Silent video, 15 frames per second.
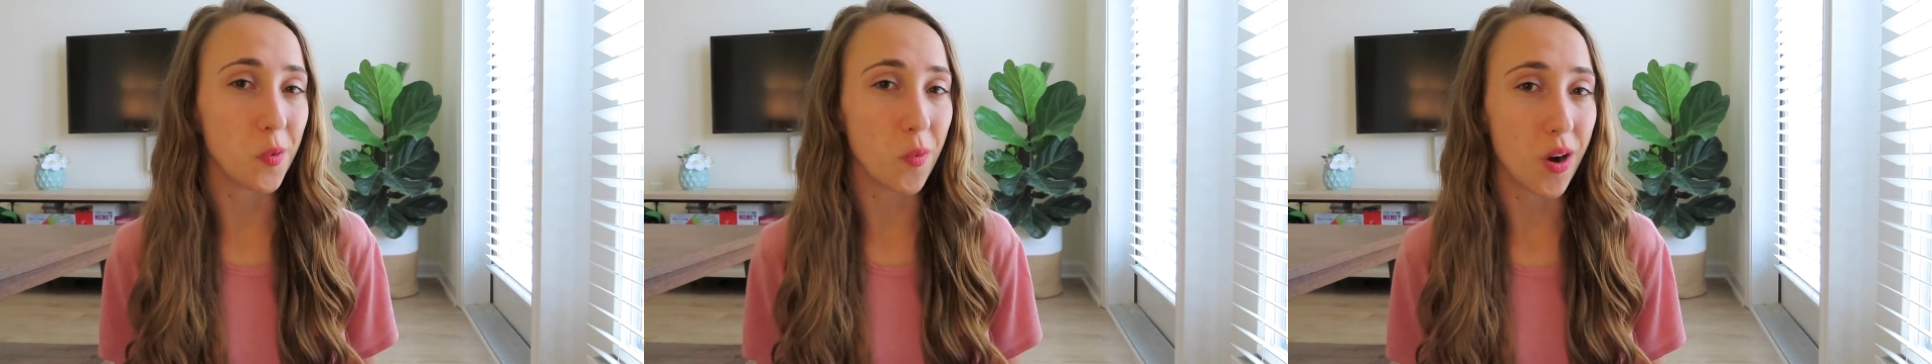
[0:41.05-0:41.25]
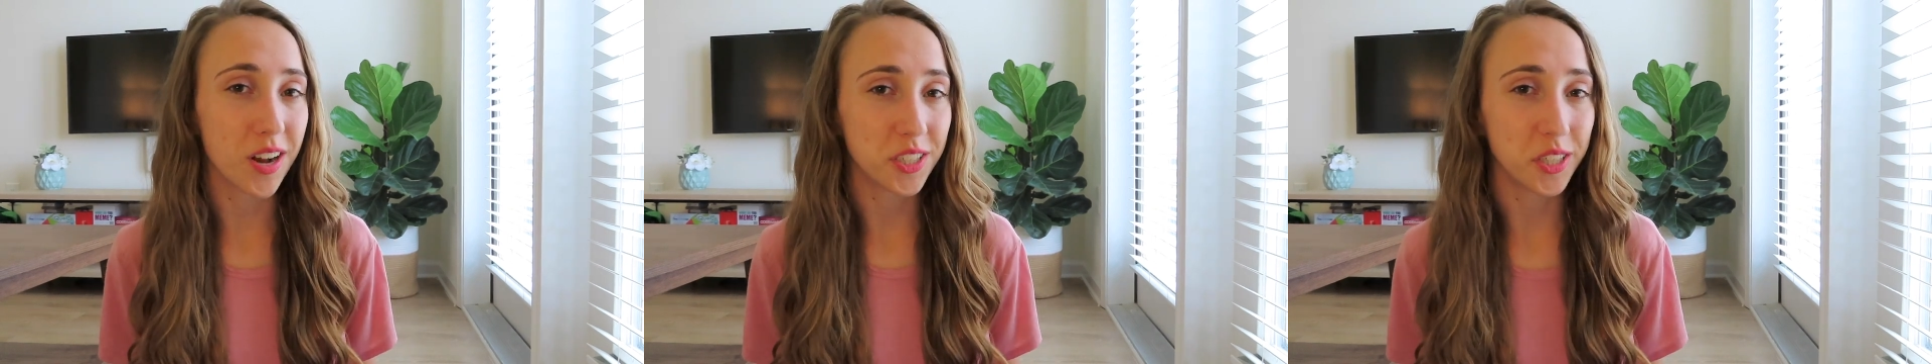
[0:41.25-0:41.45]

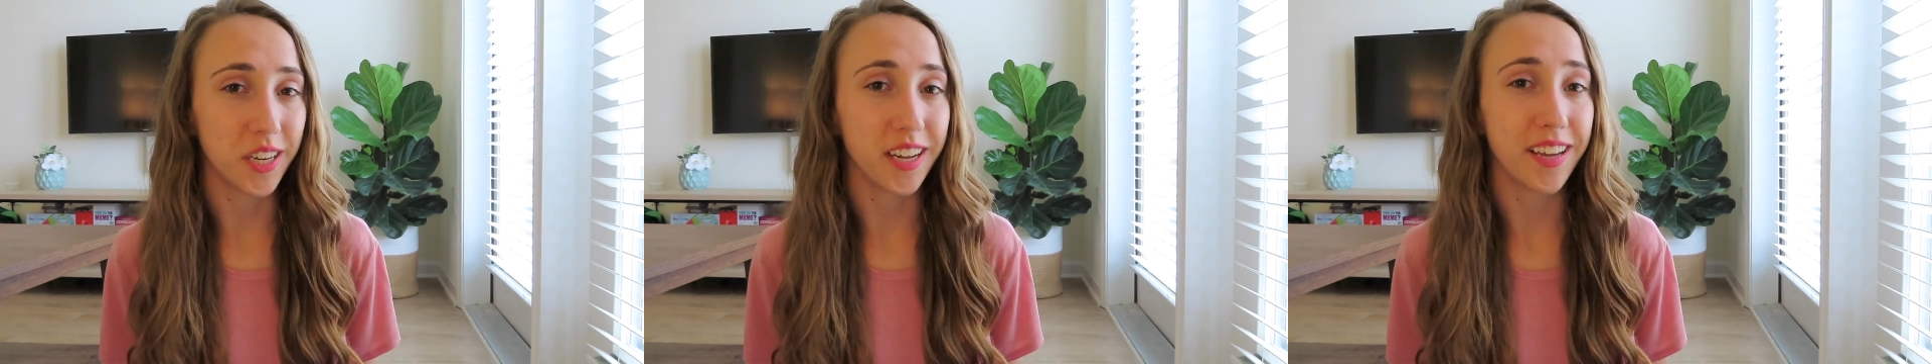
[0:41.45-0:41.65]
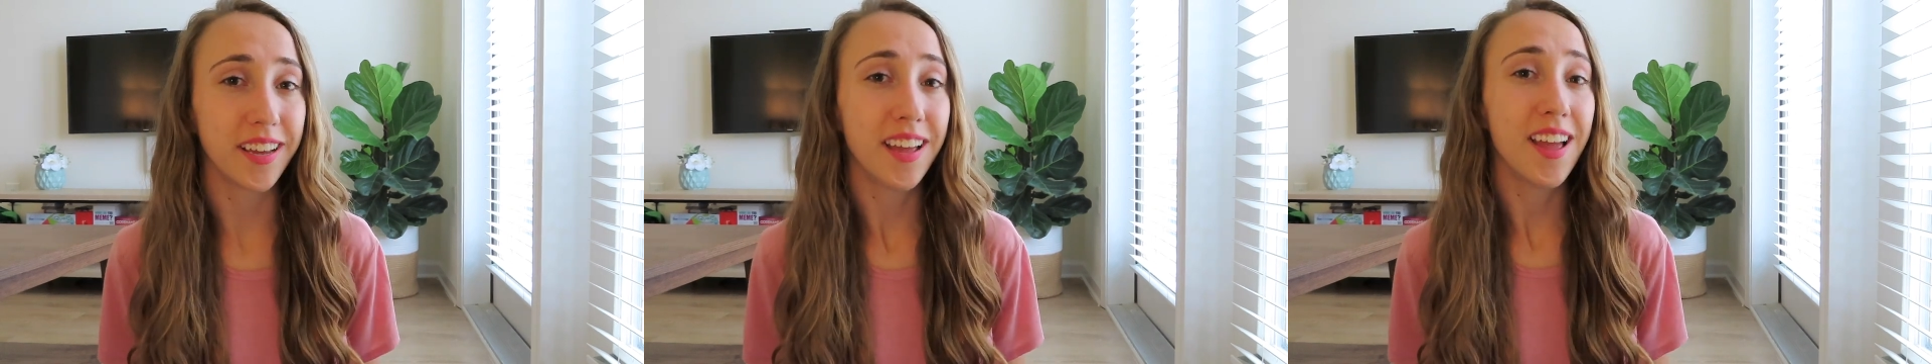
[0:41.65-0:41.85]

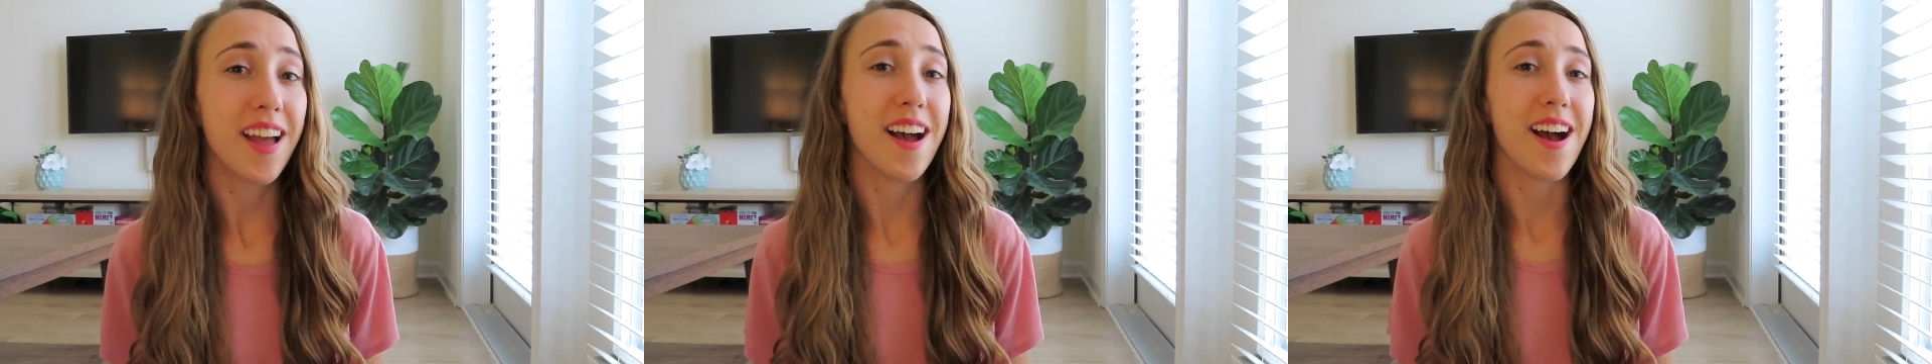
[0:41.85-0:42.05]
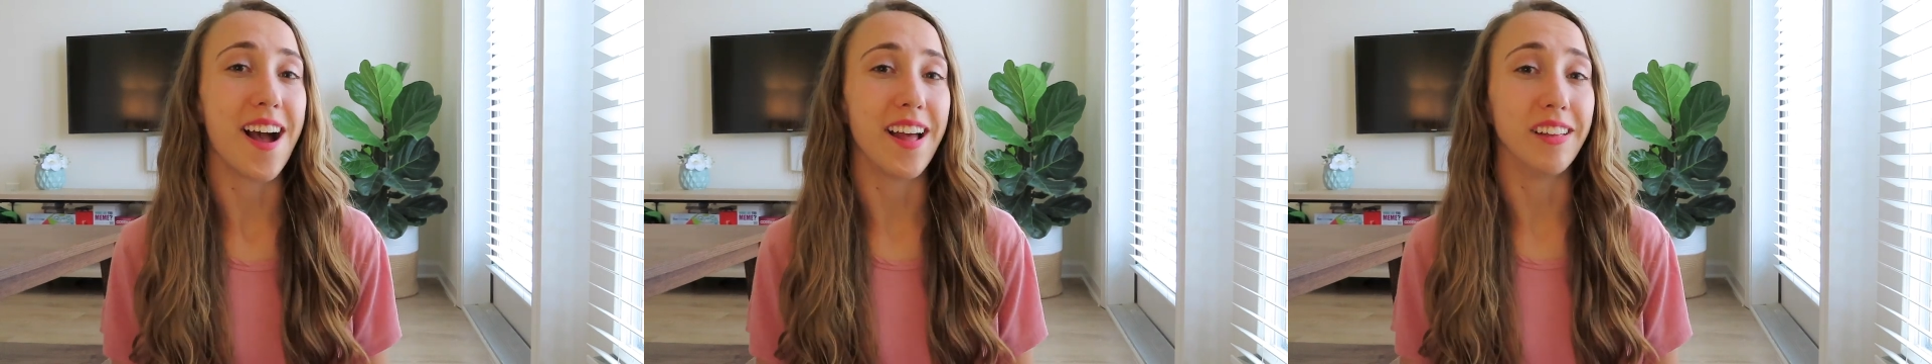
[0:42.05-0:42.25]
watching,
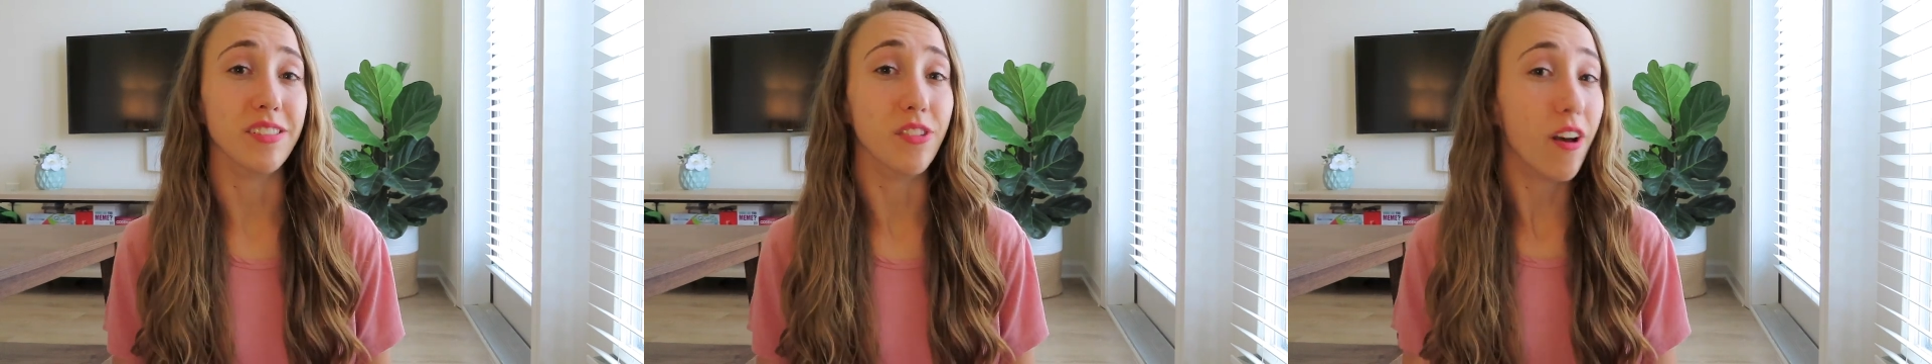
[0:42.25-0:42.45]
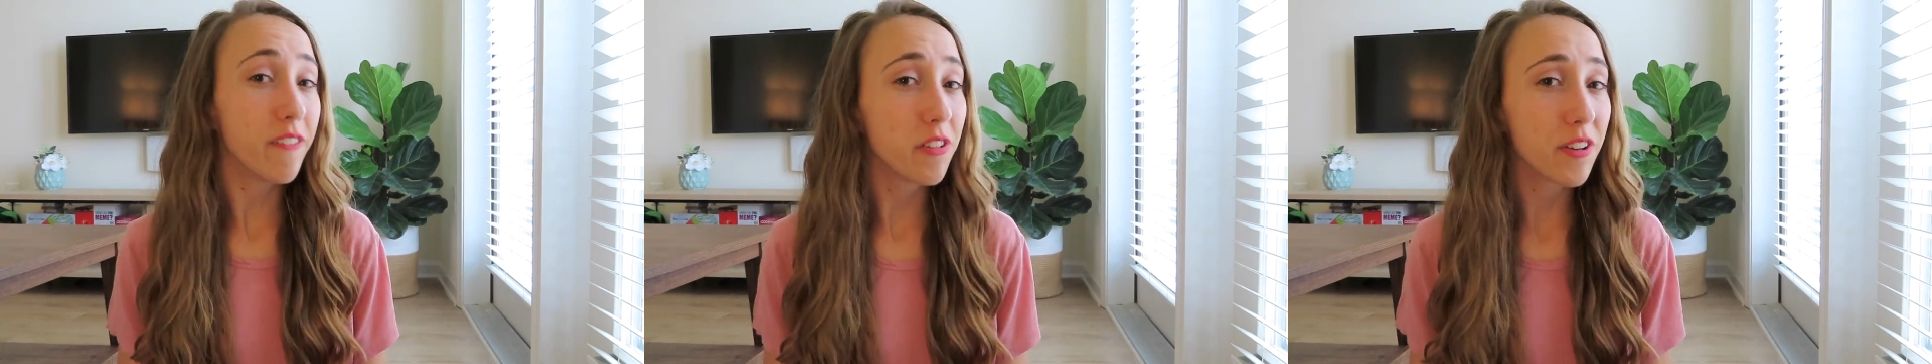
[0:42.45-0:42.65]
I
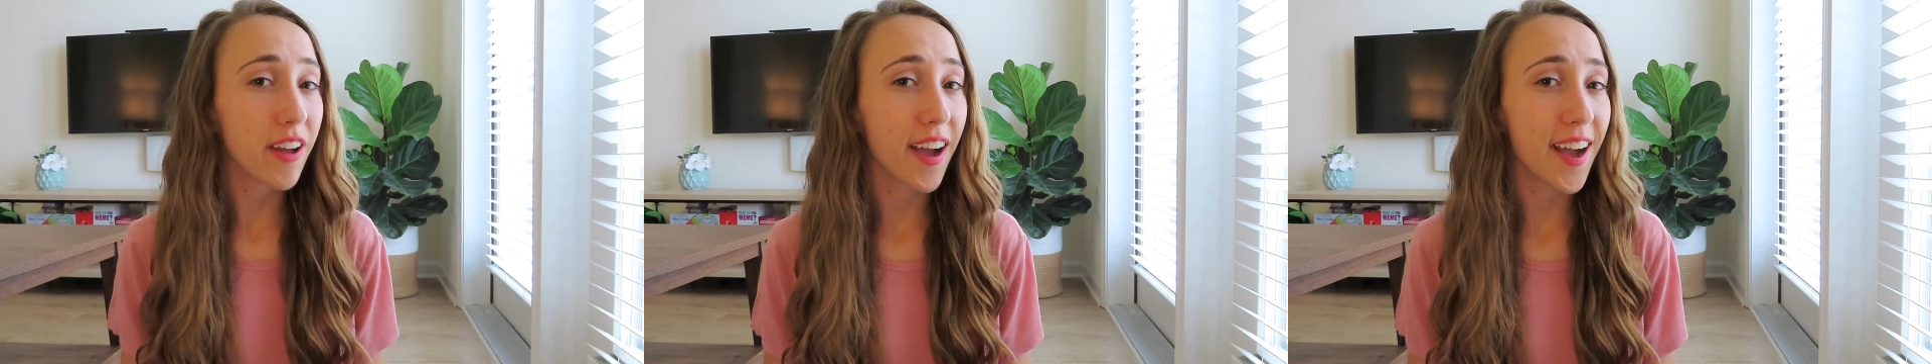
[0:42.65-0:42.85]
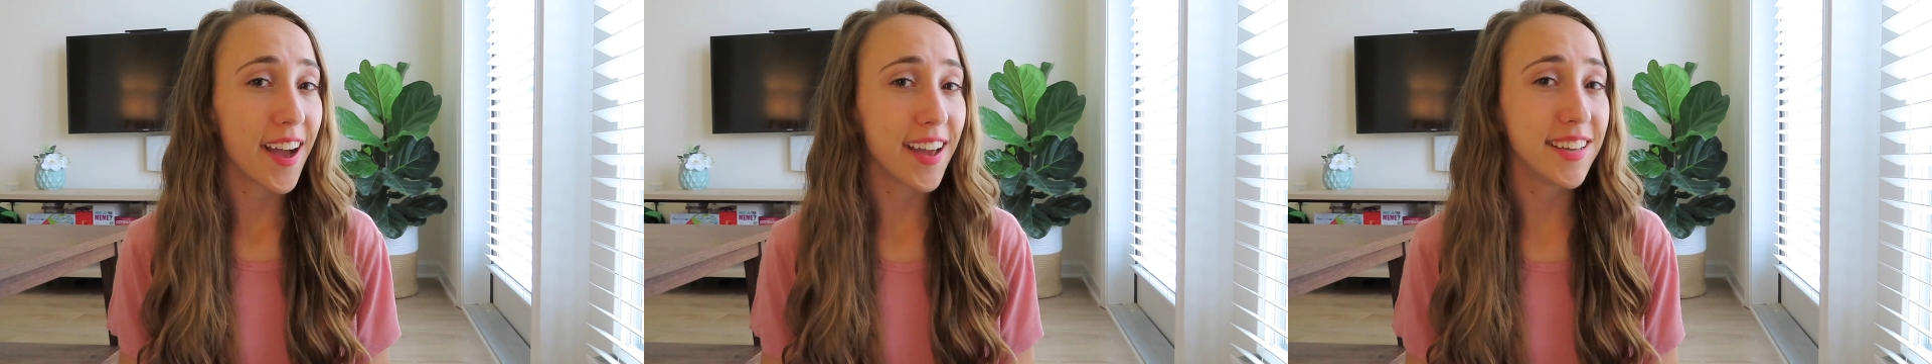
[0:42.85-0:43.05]
love you
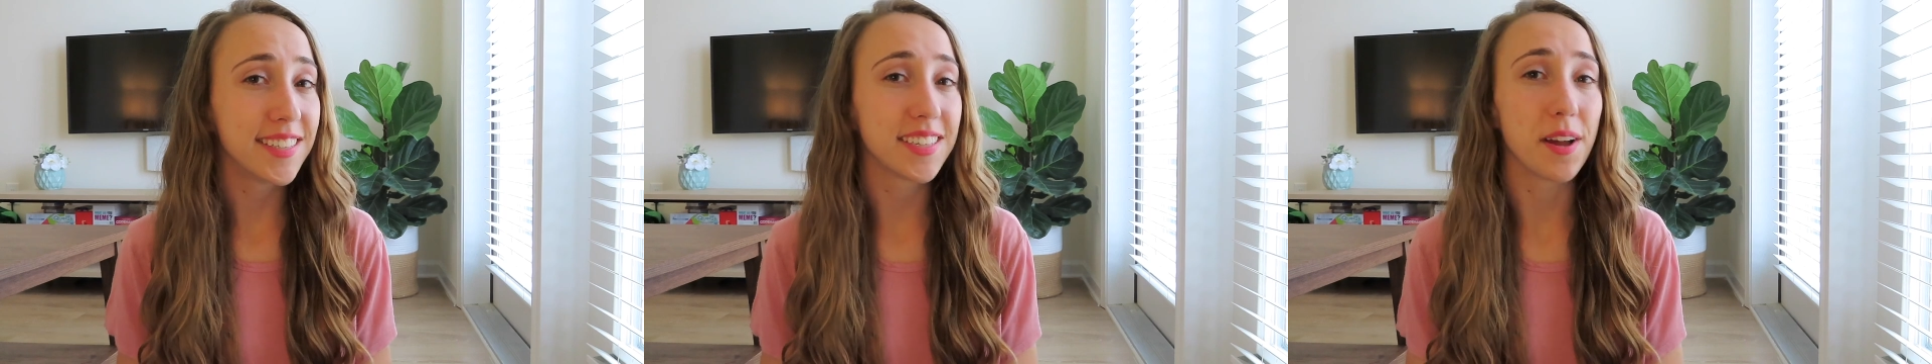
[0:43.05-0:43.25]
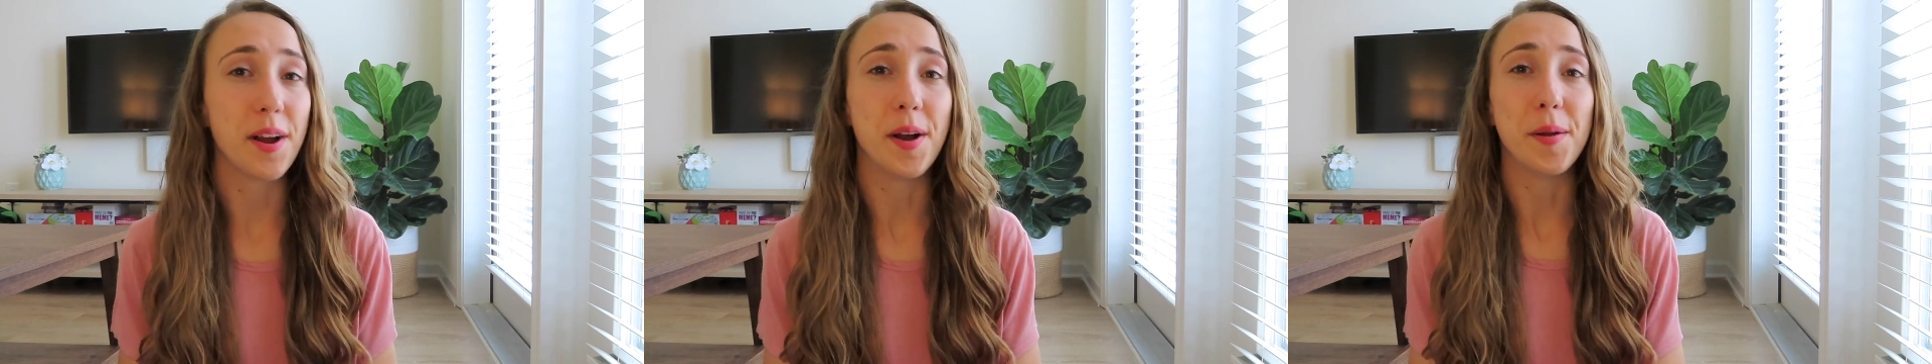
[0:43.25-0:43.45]
guys,